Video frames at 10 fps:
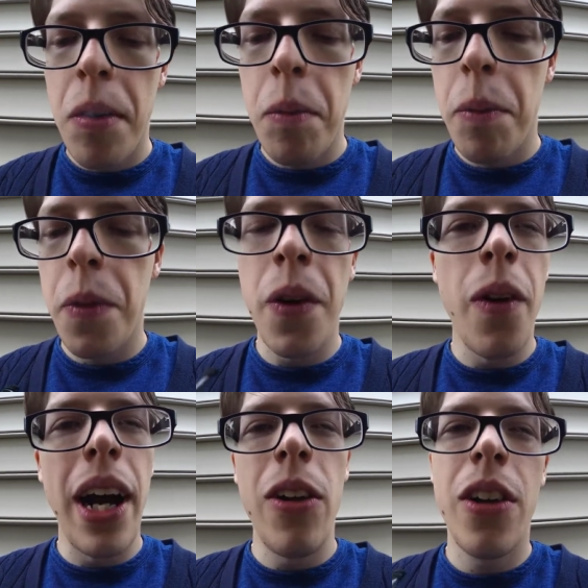No
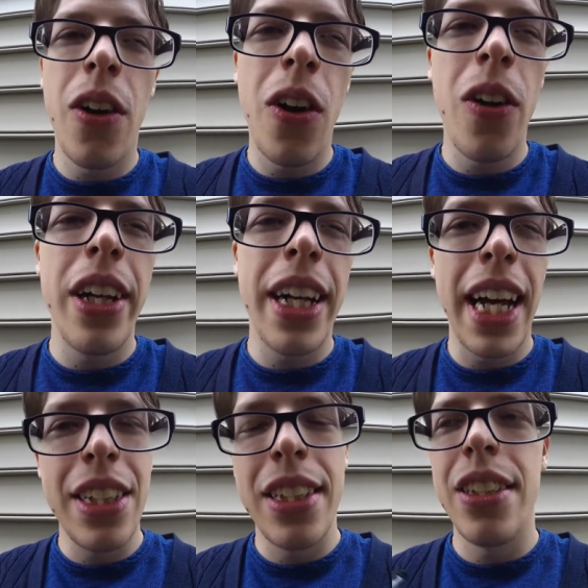alcoholic
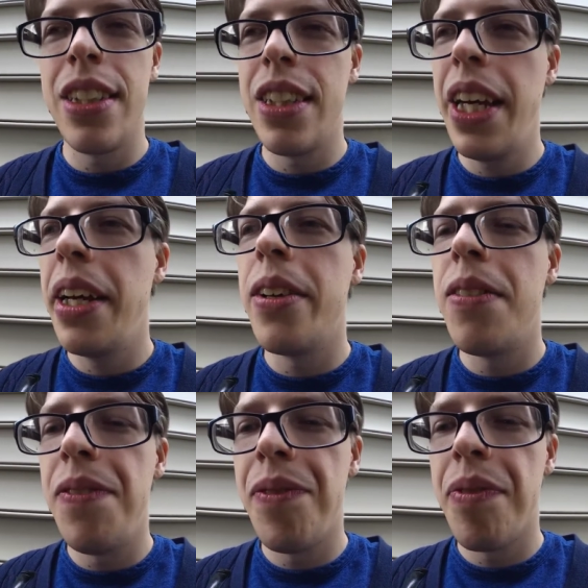essences here.
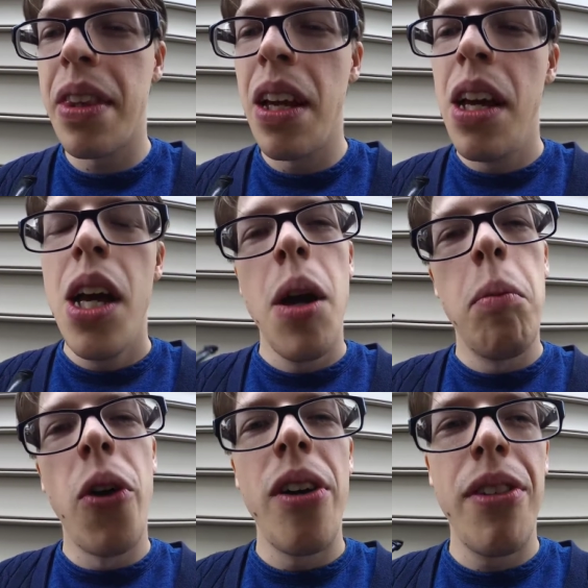More
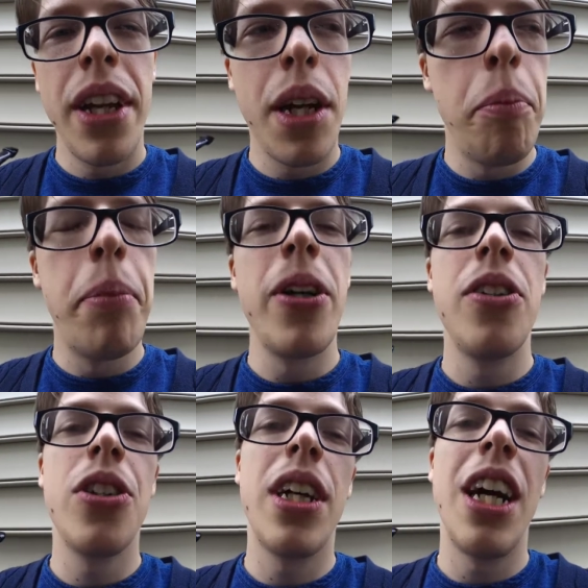of like a
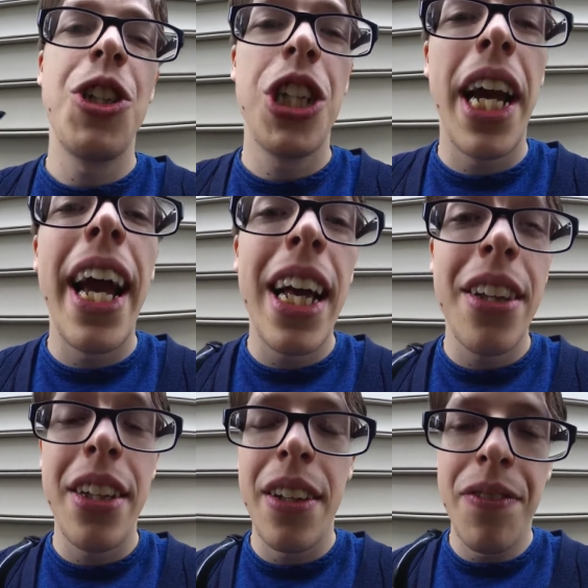butterscotch candy
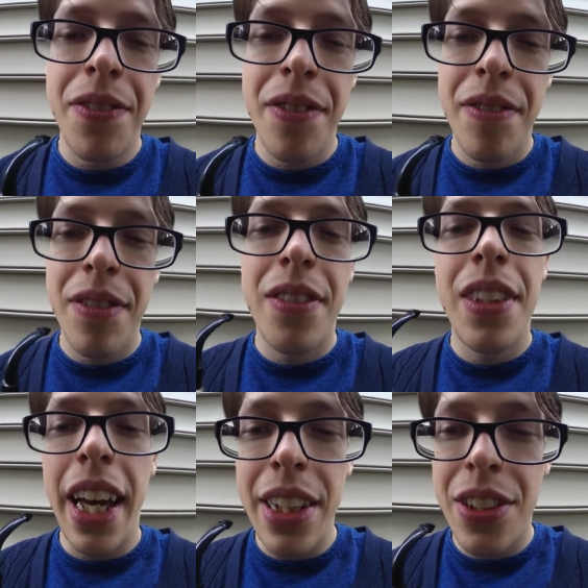
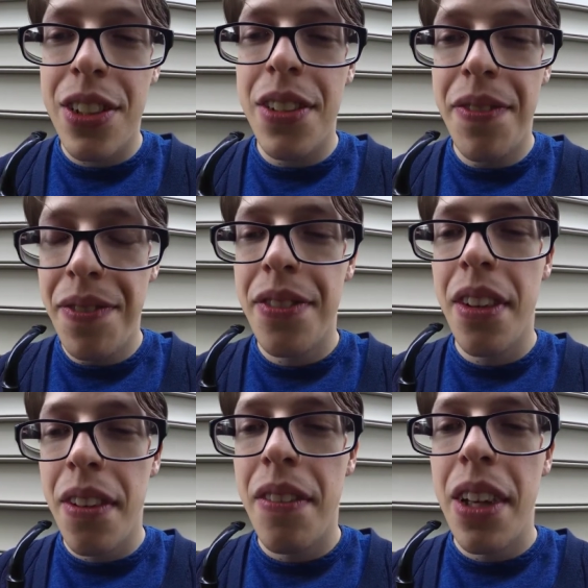taste.
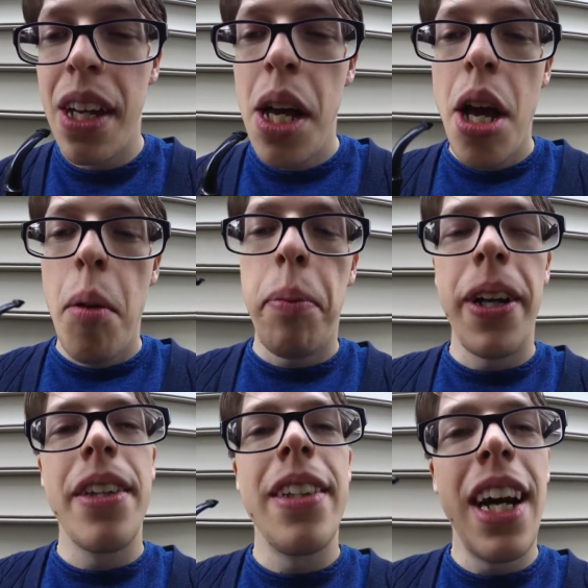But it's
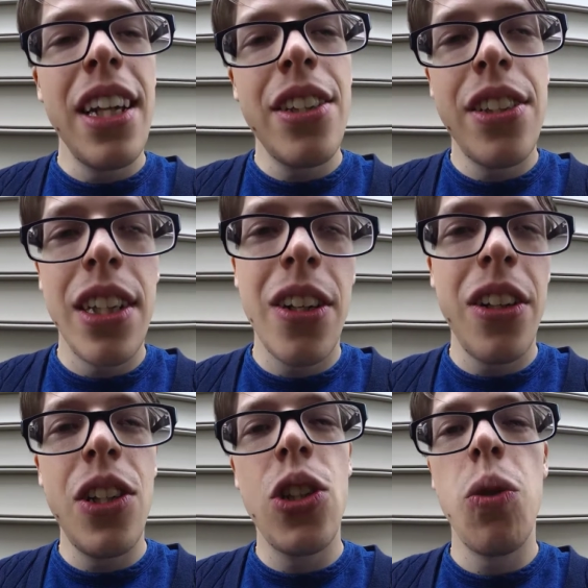not sickly
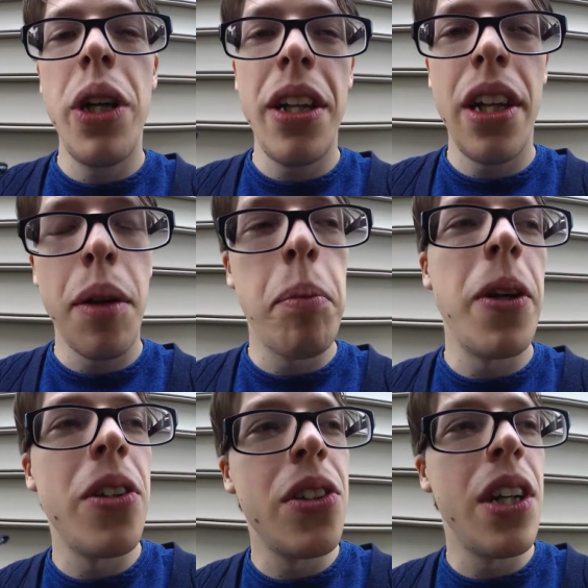sweet like
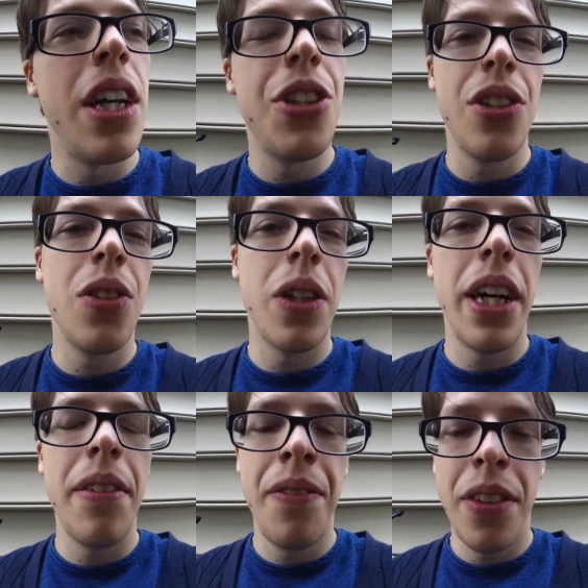butterscotch is, okay?
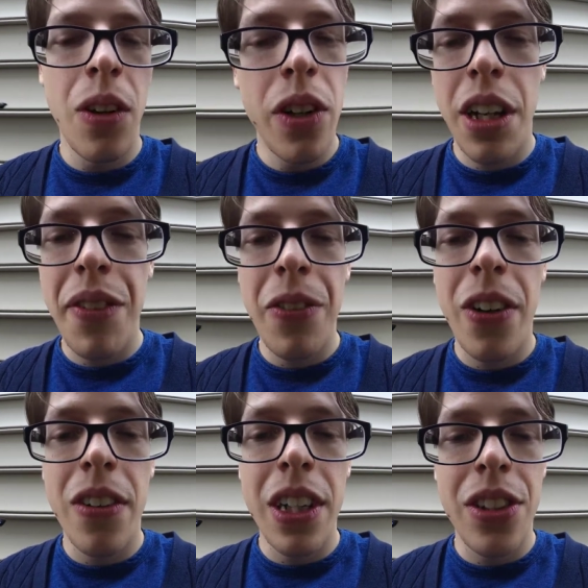Don't get me wrong.
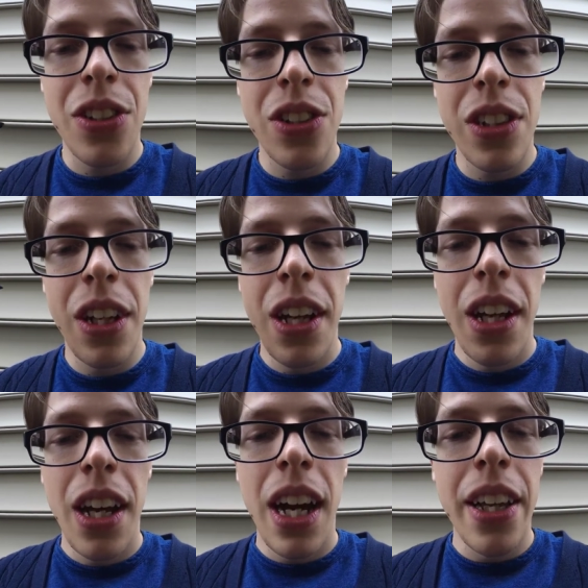It's just
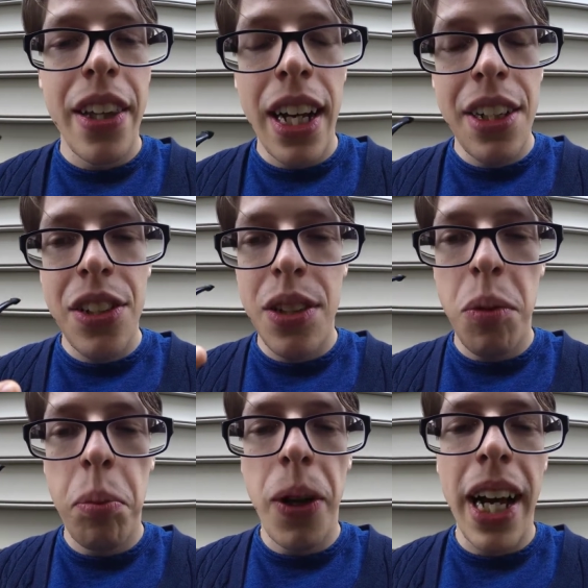a nice
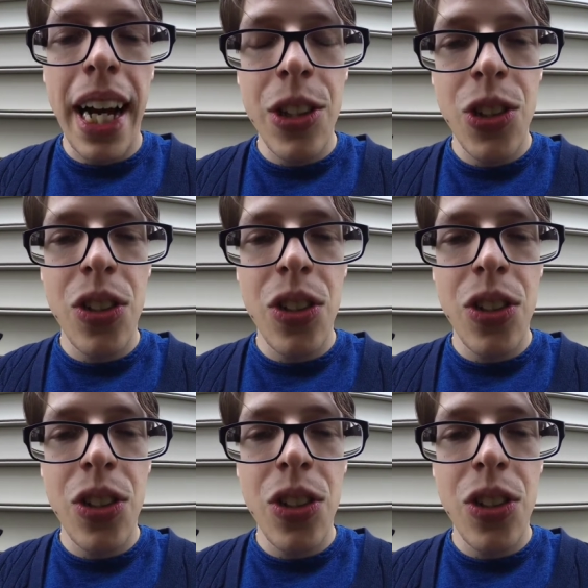blast